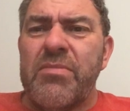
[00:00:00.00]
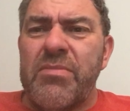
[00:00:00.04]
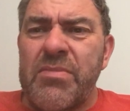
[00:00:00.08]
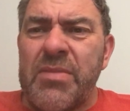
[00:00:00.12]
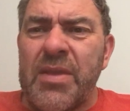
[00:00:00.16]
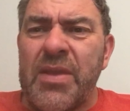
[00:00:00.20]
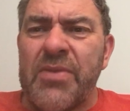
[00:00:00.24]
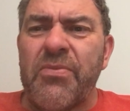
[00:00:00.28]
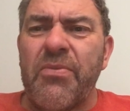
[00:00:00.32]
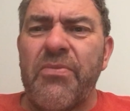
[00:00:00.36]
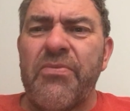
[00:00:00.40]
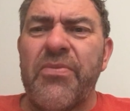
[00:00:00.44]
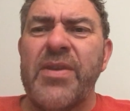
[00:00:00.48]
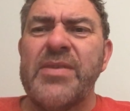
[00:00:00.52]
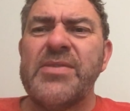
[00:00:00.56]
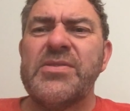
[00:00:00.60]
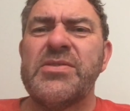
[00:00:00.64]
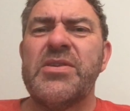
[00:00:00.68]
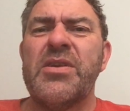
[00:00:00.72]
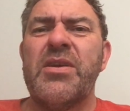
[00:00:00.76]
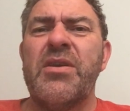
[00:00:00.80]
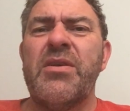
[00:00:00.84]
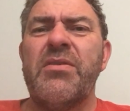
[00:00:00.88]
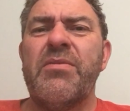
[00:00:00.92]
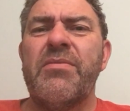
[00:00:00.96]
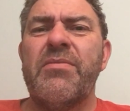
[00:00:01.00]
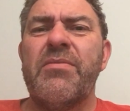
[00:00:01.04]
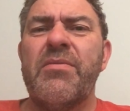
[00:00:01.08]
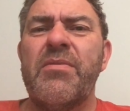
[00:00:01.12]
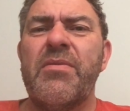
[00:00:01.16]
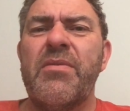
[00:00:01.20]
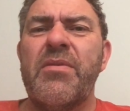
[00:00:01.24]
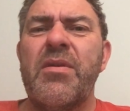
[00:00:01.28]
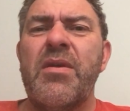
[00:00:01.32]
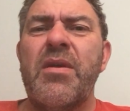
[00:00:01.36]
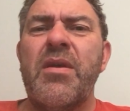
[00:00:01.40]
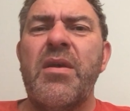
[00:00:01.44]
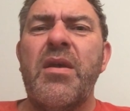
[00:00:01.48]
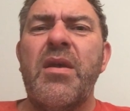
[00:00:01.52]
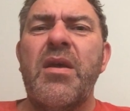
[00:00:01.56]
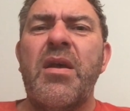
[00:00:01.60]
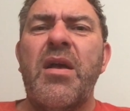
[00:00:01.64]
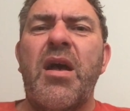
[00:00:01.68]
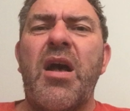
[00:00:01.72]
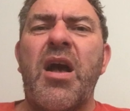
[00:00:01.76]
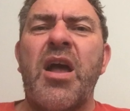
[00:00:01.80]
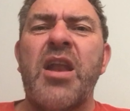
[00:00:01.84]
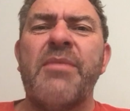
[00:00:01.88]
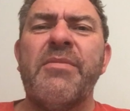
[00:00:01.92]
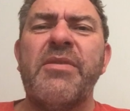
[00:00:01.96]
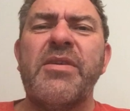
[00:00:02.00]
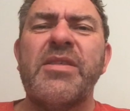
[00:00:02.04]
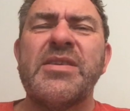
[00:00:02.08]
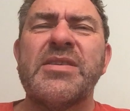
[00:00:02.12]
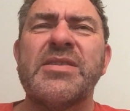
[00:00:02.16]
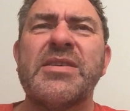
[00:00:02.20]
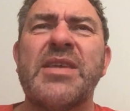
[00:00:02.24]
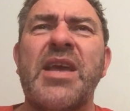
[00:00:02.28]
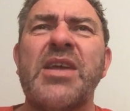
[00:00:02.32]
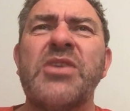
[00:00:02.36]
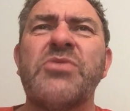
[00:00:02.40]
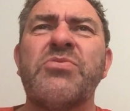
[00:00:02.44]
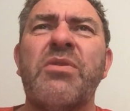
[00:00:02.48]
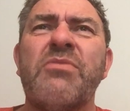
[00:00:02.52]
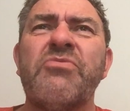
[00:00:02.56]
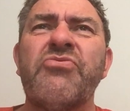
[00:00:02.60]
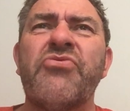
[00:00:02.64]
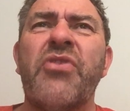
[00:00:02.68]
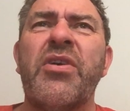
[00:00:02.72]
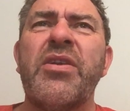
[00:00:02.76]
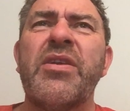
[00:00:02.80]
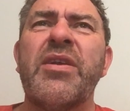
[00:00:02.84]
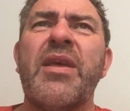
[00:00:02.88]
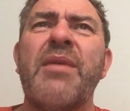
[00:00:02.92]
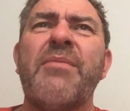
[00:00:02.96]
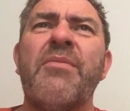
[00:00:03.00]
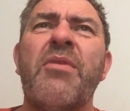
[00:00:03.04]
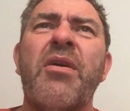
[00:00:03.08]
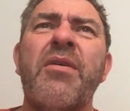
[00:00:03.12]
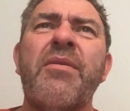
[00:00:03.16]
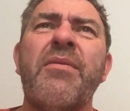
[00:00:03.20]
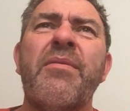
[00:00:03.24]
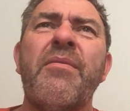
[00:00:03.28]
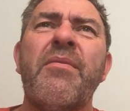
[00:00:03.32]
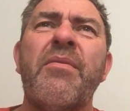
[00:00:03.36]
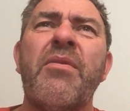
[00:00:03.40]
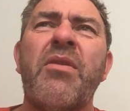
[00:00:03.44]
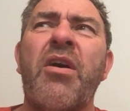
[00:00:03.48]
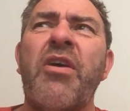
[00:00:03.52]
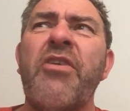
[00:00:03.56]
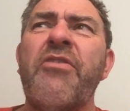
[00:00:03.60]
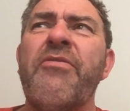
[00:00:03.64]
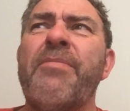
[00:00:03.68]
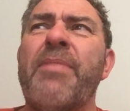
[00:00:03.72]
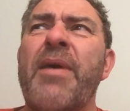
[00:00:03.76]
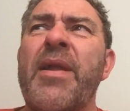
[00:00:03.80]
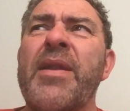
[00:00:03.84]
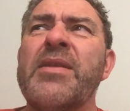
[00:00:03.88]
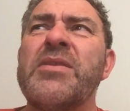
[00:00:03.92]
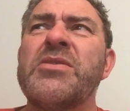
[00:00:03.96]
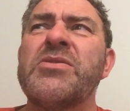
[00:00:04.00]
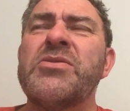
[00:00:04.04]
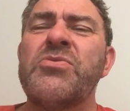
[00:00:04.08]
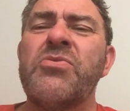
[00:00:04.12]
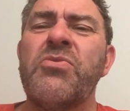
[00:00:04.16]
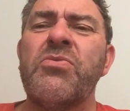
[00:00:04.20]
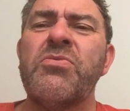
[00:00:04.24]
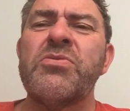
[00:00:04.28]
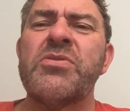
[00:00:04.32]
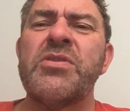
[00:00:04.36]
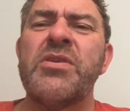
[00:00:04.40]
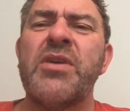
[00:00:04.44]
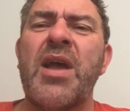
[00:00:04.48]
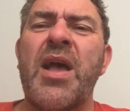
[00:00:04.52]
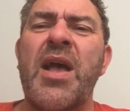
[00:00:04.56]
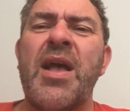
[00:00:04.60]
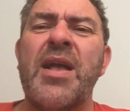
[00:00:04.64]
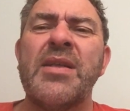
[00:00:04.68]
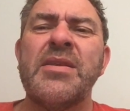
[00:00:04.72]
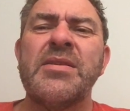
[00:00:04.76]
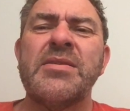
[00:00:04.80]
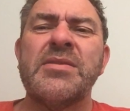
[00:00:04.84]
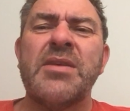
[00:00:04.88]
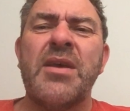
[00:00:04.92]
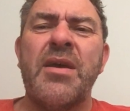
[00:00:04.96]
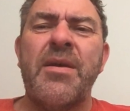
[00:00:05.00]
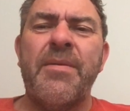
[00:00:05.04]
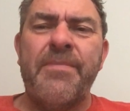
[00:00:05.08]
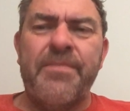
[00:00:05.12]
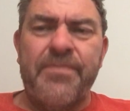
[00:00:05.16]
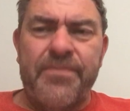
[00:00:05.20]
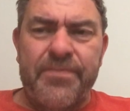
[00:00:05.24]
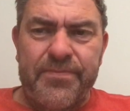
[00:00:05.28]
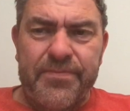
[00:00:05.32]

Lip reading: That's what friends do. And I'm at the stage where I'm trying to get my life balance in order. And,